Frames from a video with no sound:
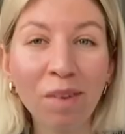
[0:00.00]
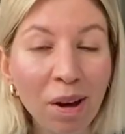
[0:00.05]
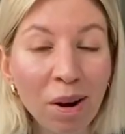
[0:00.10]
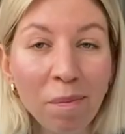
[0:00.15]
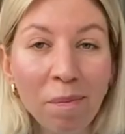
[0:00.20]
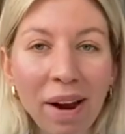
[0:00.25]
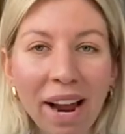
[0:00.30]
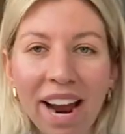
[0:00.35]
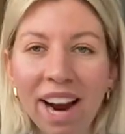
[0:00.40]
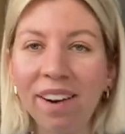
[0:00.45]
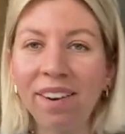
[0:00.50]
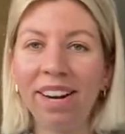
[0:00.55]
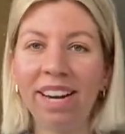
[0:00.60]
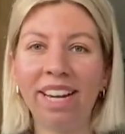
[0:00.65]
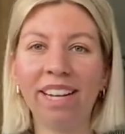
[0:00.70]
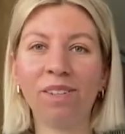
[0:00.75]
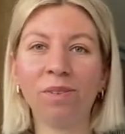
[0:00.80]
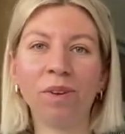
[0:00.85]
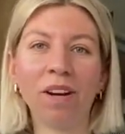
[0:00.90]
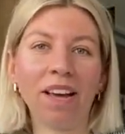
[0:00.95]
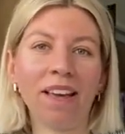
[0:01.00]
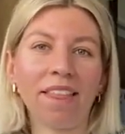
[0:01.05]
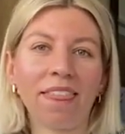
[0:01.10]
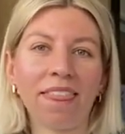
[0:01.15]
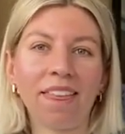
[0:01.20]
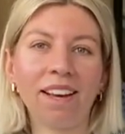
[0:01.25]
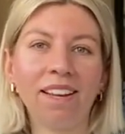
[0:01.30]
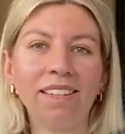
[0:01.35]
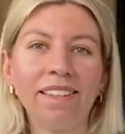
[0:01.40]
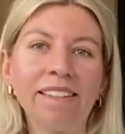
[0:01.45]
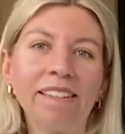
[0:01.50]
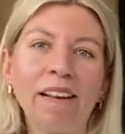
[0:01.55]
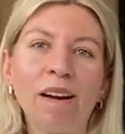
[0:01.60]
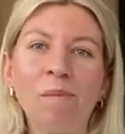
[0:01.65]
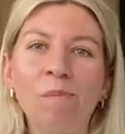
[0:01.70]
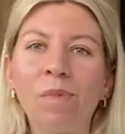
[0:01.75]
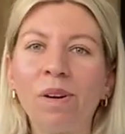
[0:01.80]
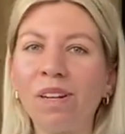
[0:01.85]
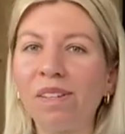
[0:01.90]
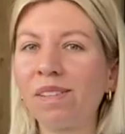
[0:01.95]
gonna pair it with
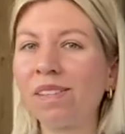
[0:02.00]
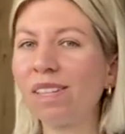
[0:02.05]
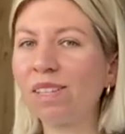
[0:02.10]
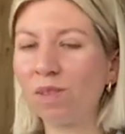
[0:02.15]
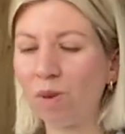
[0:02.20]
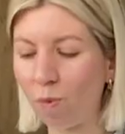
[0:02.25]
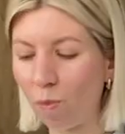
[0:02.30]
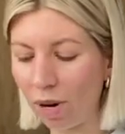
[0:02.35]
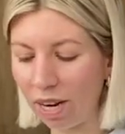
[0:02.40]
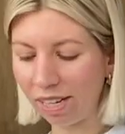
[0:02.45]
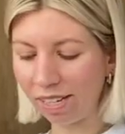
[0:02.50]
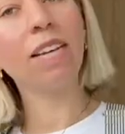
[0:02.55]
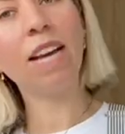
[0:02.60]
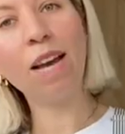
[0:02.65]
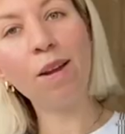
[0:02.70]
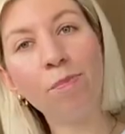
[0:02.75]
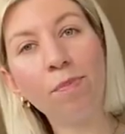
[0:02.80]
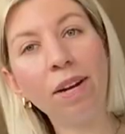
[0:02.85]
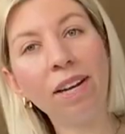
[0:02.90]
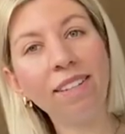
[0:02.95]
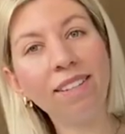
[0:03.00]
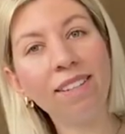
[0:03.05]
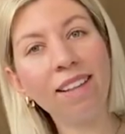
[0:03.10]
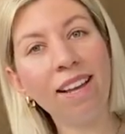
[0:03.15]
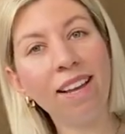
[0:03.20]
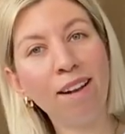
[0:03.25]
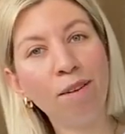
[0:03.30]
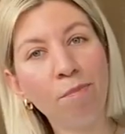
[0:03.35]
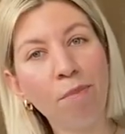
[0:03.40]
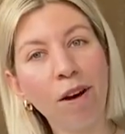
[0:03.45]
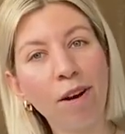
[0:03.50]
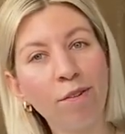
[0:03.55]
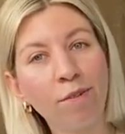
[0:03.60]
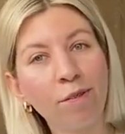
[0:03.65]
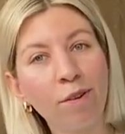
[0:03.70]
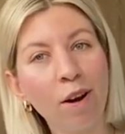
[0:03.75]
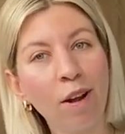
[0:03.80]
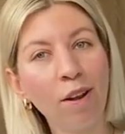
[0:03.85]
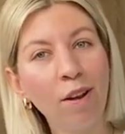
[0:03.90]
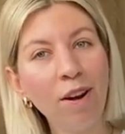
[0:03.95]
Sambas as always. It brings in a pot of
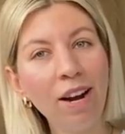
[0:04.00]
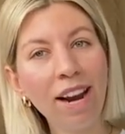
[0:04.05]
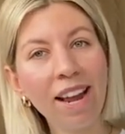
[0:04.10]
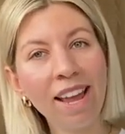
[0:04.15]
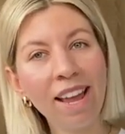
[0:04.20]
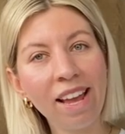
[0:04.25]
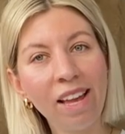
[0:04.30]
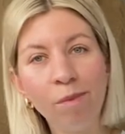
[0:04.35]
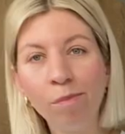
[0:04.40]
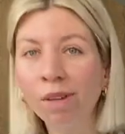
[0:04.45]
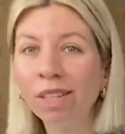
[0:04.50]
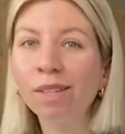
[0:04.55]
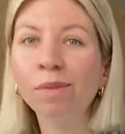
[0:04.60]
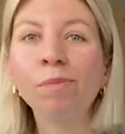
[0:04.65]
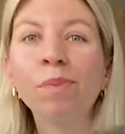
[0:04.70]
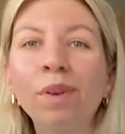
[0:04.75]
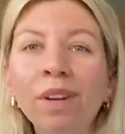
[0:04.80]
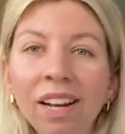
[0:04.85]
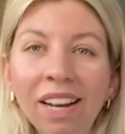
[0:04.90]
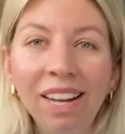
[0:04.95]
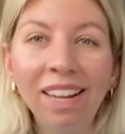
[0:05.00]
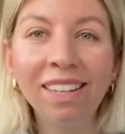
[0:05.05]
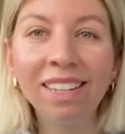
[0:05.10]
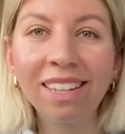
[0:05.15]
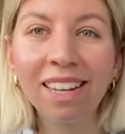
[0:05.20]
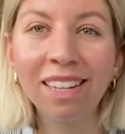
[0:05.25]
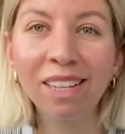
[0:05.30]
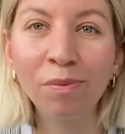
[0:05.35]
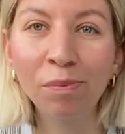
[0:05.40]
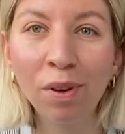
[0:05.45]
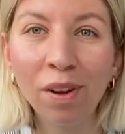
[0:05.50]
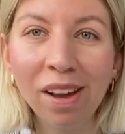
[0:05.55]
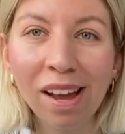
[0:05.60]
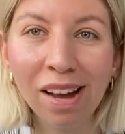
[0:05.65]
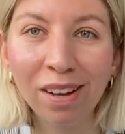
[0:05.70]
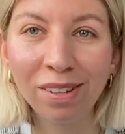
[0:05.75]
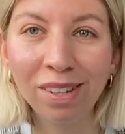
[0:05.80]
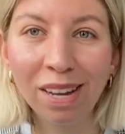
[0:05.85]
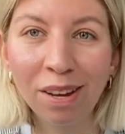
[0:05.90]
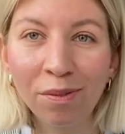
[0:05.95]
color and most importantly, since I'm going
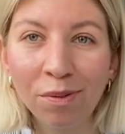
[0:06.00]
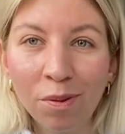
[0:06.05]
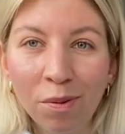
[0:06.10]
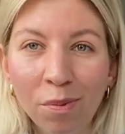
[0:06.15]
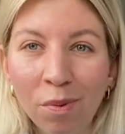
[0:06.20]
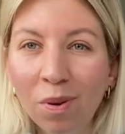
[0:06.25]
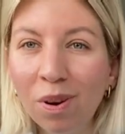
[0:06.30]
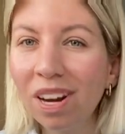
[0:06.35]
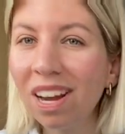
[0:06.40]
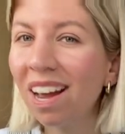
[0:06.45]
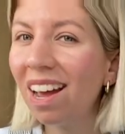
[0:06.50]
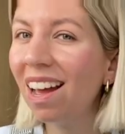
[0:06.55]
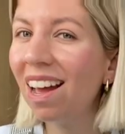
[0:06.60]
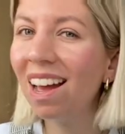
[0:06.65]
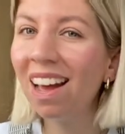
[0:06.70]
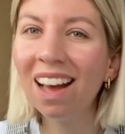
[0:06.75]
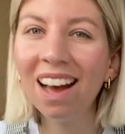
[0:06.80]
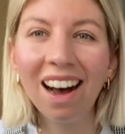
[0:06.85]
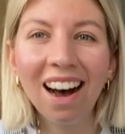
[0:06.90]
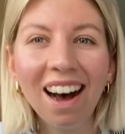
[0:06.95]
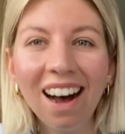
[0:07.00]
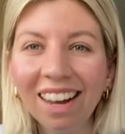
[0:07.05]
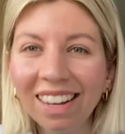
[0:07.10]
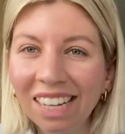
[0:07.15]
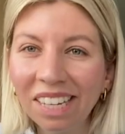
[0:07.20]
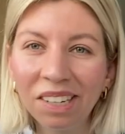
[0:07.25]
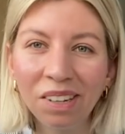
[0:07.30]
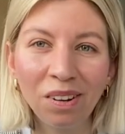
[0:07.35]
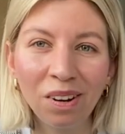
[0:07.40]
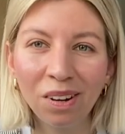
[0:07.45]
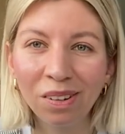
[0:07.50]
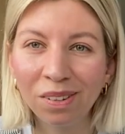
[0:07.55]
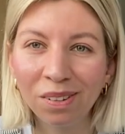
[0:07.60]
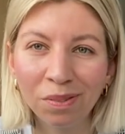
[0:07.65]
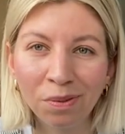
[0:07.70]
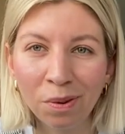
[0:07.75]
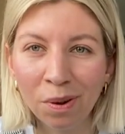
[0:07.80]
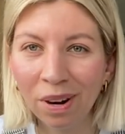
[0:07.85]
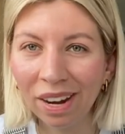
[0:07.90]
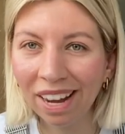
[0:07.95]
outside for a walk, I can do loads
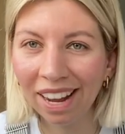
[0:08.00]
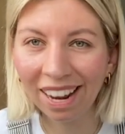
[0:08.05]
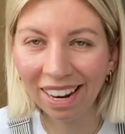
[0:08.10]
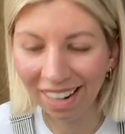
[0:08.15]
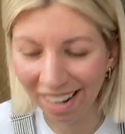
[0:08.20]
of walking in